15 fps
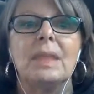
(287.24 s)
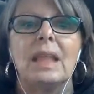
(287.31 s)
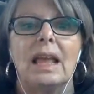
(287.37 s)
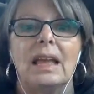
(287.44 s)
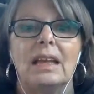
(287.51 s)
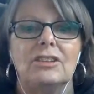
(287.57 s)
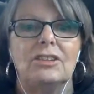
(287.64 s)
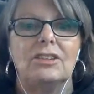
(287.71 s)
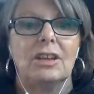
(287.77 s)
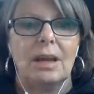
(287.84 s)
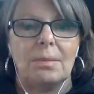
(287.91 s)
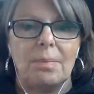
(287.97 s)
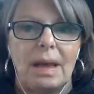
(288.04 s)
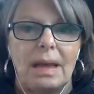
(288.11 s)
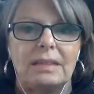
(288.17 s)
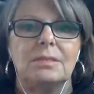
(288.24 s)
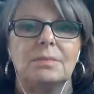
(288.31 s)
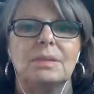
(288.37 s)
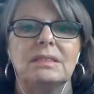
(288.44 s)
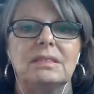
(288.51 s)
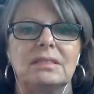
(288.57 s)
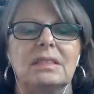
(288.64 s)
and you come back to
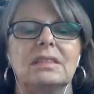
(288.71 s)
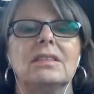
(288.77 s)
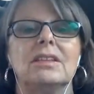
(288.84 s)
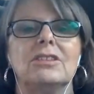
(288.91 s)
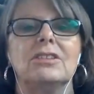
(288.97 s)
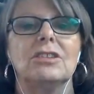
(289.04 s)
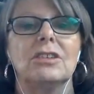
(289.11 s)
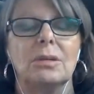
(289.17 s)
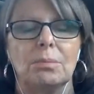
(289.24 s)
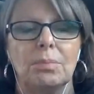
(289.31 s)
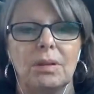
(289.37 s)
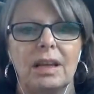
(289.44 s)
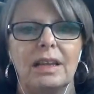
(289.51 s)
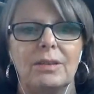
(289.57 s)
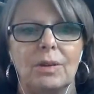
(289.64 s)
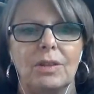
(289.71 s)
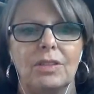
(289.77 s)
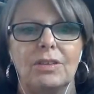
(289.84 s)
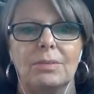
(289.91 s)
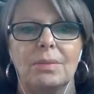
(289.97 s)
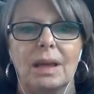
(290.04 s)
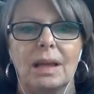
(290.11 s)
BC, then you're compliant with
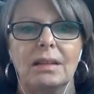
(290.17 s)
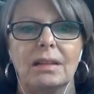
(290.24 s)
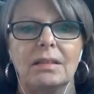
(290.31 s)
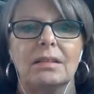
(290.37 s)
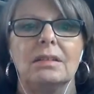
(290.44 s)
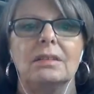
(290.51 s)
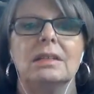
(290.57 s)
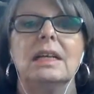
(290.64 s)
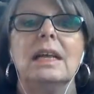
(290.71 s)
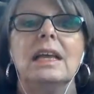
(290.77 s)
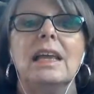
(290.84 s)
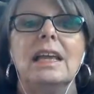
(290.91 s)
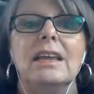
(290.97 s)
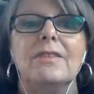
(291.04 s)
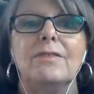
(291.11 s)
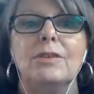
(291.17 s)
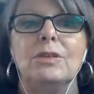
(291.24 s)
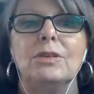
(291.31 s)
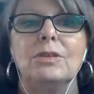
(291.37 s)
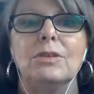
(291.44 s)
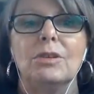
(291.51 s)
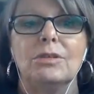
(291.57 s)
your medical. If
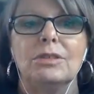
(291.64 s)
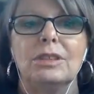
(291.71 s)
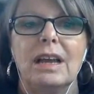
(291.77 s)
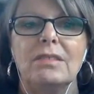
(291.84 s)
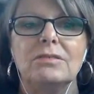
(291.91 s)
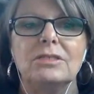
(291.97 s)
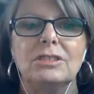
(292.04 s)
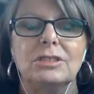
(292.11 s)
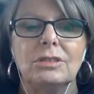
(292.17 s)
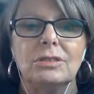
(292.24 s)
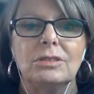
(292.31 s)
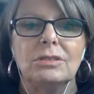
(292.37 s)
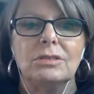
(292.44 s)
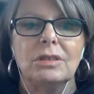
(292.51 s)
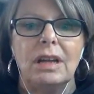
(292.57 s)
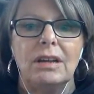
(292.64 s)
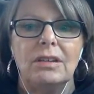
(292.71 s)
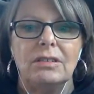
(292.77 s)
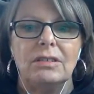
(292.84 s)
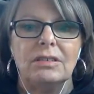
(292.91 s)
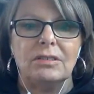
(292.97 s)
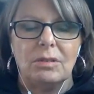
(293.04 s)
you go down to
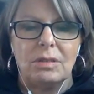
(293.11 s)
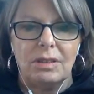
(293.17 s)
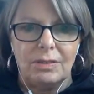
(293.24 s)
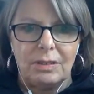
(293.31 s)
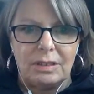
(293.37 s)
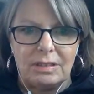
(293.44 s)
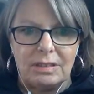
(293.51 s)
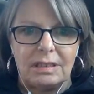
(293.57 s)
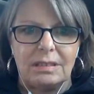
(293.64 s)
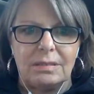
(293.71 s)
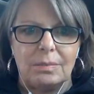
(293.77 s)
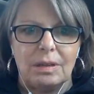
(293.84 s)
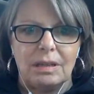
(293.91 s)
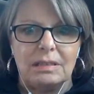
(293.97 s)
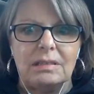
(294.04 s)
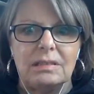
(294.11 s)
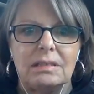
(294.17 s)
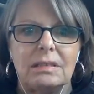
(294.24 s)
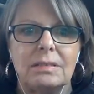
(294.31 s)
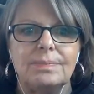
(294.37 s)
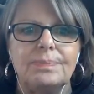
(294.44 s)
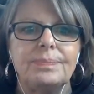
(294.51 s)
Arizona for 6
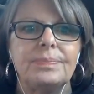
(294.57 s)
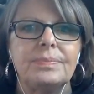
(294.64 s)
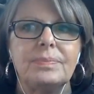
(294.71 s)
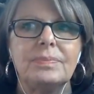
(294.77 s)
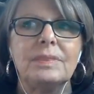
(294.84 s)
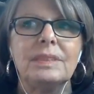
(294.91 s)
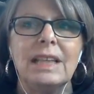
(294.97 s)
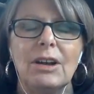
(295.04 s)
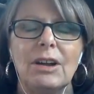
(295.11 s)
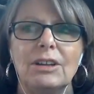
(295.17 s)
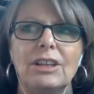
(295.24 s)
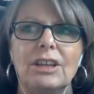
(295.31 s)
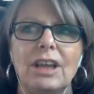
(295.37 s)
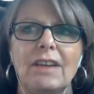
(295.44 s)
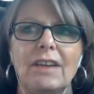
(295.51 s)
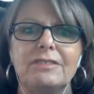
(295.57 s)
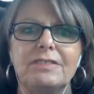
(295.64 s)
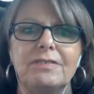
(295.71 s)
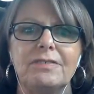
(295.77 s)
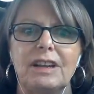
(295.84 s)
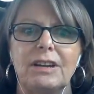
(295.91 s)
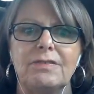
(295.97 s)
months, Now you have
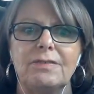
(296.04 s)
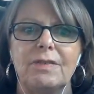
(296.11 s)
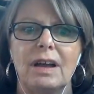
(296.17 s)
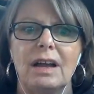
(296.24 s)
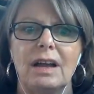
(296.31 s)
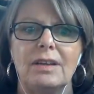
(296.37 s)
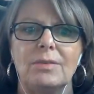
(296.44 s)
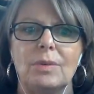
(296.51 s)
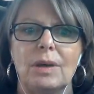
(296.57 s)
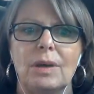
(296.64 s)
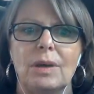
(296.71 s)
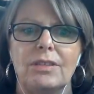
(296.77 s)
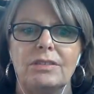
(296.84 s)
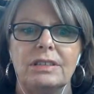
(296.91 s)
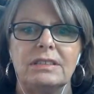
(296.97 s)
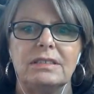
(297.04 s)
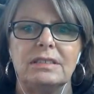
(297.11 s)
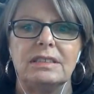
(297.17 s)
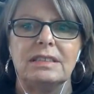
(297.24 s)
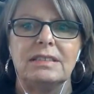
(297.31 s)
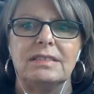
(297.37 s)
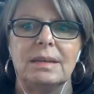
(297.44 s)
to verify whether it's
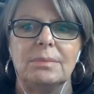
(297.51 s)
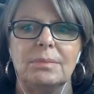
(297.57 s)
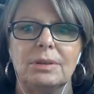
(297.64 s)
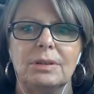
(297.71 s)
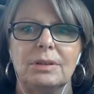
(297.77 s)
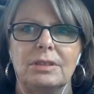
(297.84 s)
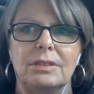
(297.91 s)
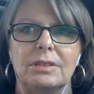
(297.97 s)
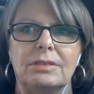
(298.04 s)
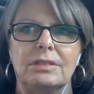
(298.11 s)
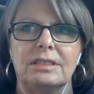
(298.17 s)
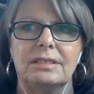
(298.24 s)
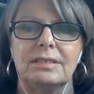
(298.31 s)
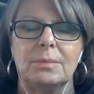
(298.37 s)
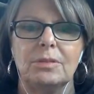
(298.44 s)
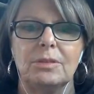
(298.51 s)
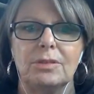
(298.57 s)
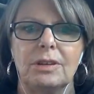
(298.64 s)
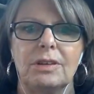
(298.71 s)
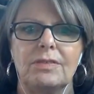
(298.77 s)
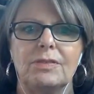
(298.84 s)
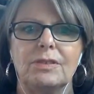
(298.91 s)
December
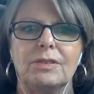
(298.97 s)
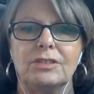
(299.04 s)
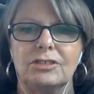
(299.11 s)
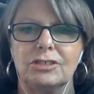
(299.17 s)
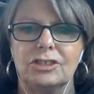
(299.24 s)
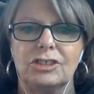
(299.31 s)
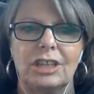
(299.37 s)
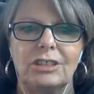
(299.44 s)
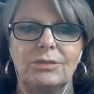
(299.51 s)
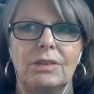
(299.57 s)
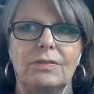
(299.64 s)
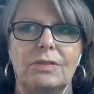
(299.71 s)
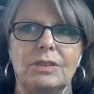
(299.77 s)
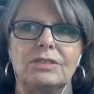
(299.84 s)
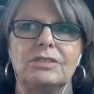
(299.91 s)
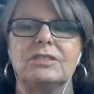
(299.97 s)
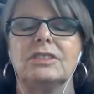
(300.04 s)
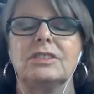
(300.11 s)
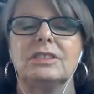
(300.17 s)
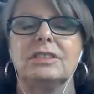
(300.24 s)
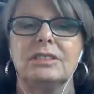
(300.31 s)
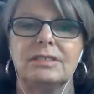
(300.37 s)
31st or January 1st
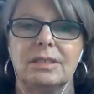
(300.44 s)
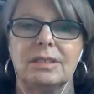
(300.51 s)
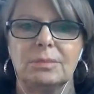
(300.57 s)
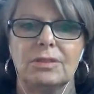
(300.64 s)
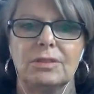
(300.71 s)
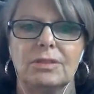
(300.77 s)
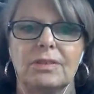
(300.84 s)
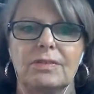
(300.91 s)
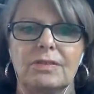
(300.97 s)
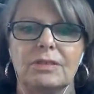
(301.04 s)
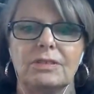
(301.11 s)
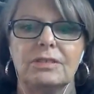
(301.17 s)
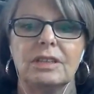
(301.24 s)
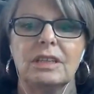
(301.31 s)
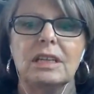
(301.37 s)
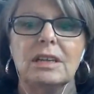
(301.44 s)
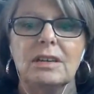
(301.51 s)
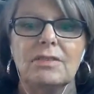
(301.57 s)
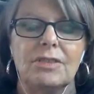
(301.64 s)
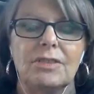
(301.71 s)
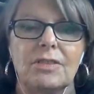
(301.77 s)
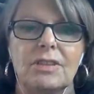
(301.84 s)
to December 31st
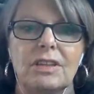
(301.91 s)
for the